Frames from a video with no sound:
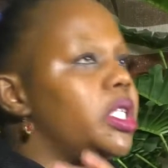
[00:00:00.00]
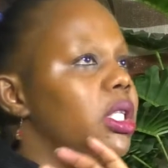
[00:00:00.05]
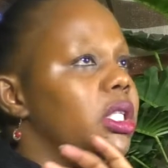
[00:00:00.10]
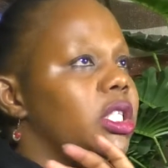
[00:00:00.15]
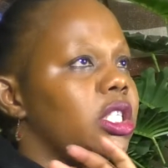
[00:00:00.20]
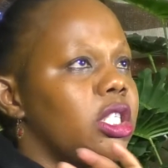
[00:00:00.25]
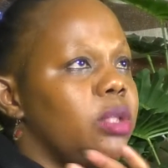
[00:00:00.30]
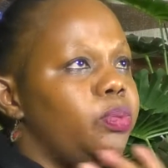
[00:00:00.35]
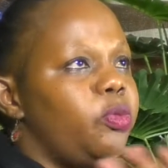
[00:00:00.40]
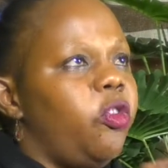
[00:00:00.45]

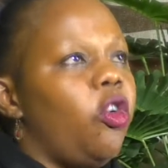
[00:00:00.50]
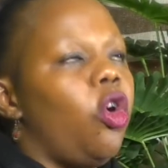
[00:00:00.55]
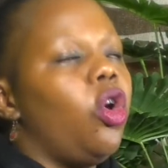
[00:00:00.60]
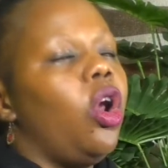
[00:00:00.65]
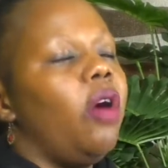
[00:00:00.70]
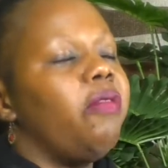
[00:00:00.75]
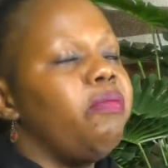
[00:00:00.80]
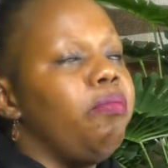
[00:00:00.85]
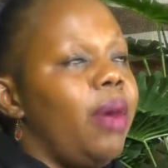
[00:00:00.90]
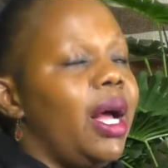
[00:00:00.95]
He's full
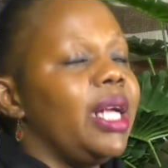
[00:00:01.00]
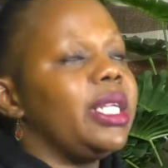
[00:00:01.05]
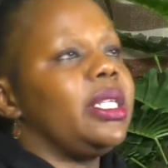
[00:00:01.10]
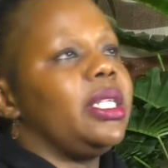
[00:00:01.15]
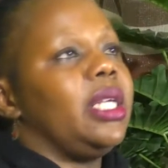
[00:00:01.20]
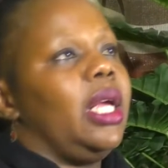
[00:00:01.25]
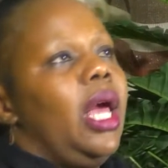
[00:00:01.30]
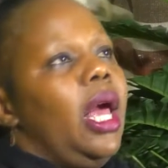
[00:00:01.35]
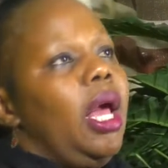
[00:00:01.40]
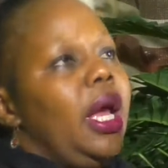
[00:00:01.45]
of
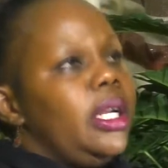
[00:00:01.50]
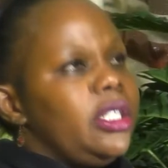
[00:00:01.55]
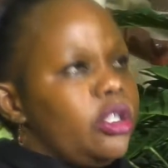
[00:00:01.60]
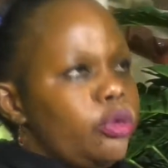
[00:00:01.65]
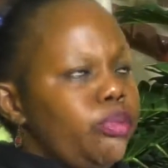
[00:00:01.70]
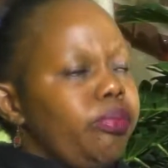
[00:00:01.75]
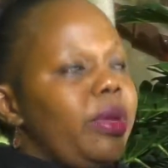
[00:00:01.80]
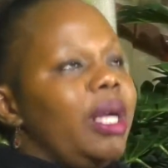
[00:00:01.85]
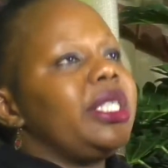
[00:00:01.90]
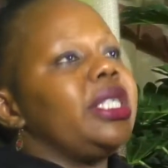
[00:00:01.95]
mercy. His
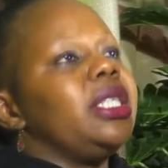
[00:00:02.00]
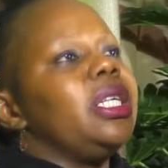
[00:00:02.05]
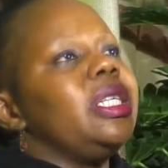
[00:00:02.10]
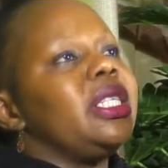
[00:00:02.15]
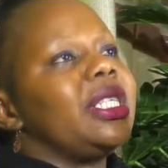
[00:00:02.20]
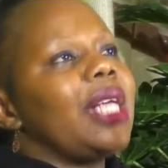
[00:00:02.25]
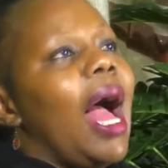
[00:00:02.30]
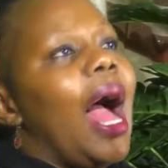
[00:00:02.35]
mercies